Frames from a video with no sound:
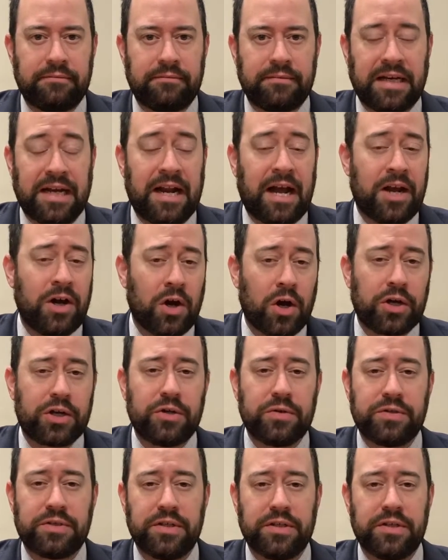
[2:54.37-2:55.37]
And I
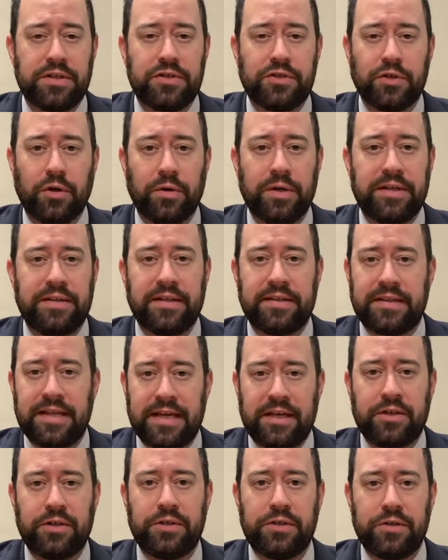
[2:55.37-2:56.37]
argued to the jury that they
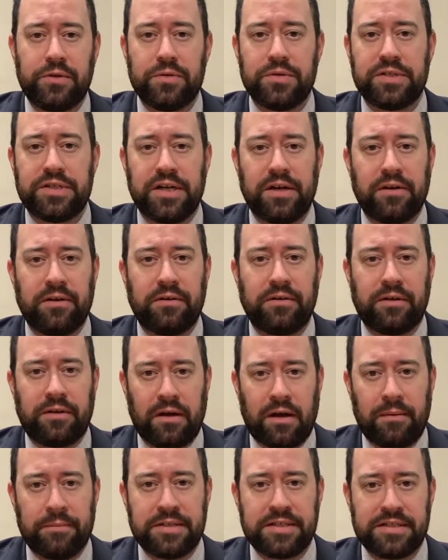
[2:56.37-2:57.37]
could use their
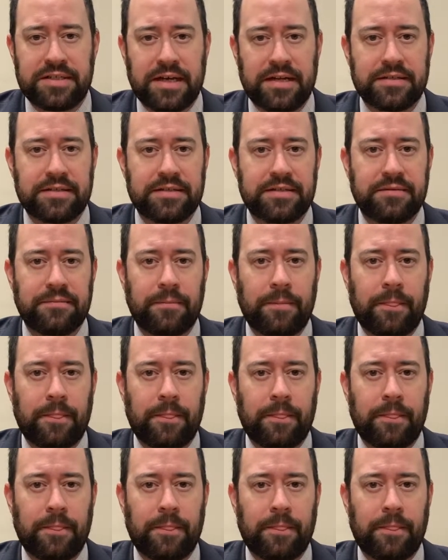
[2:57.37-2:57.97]
common sense.